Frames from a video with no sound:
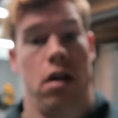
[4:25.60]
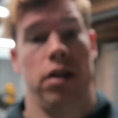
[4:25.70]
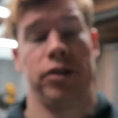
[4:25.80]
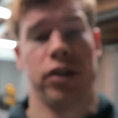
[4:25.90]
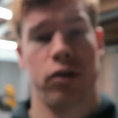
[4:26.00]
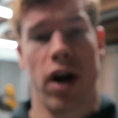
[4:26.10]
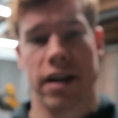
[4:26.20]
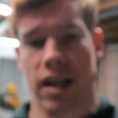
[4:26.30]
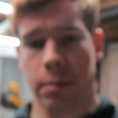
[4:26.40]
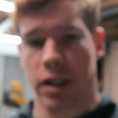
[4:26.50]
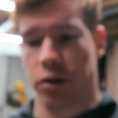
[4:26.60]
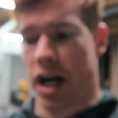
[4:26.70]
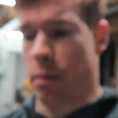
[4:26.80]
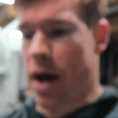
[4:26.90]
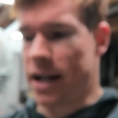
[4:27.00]
There's this crack that I'm gonna try
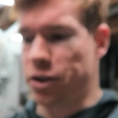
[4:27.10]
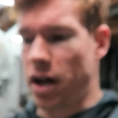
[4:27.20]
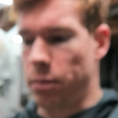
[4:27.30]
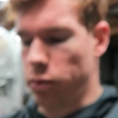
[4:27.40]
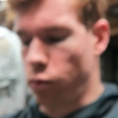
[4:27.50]
to patch up